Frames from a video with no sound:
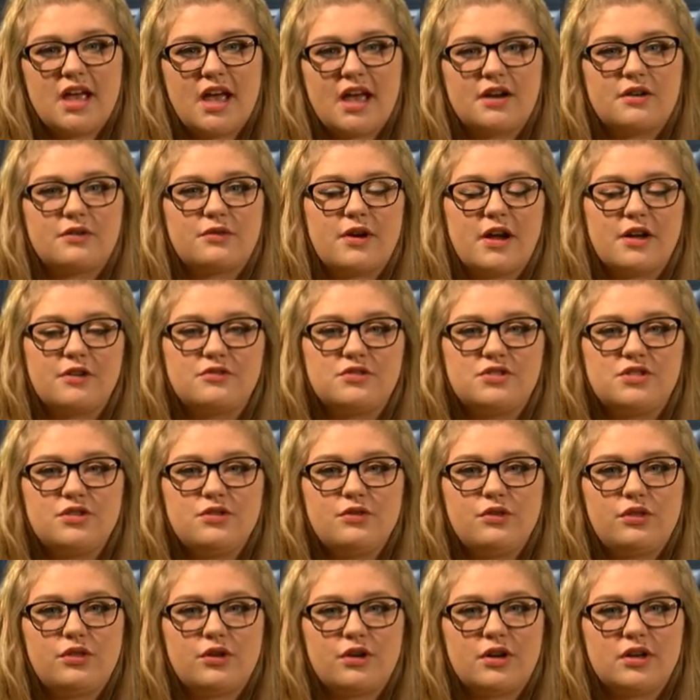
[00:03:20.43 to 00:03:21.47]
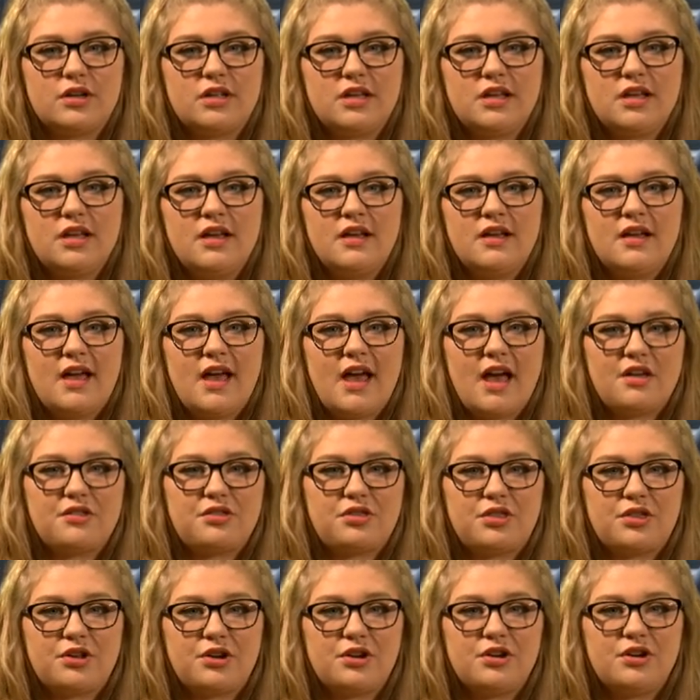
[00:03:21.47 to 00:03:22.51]
at around 2.30 at
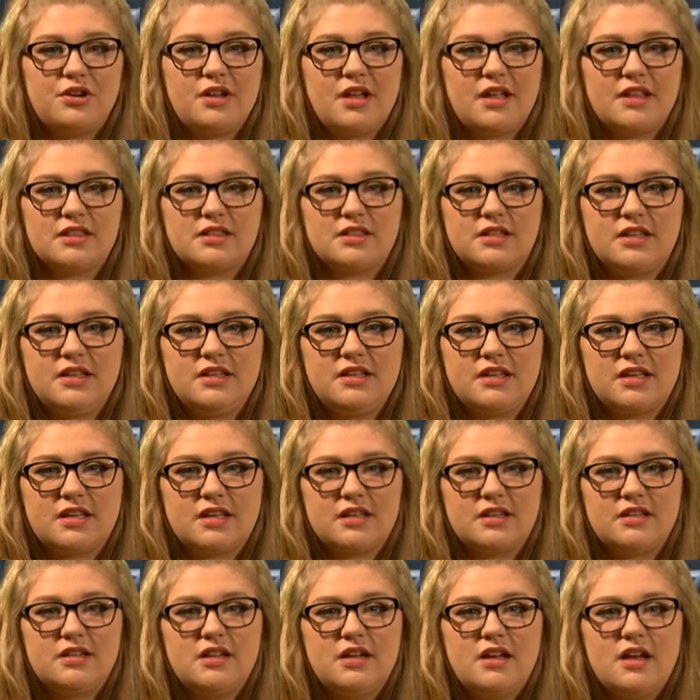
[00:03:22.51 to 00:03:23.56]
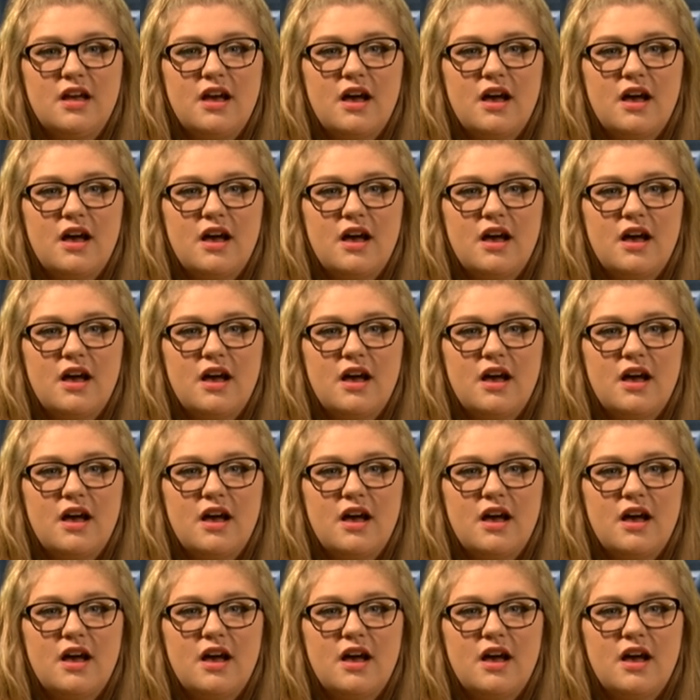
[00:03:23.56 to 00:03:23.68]
3rd and Lincoln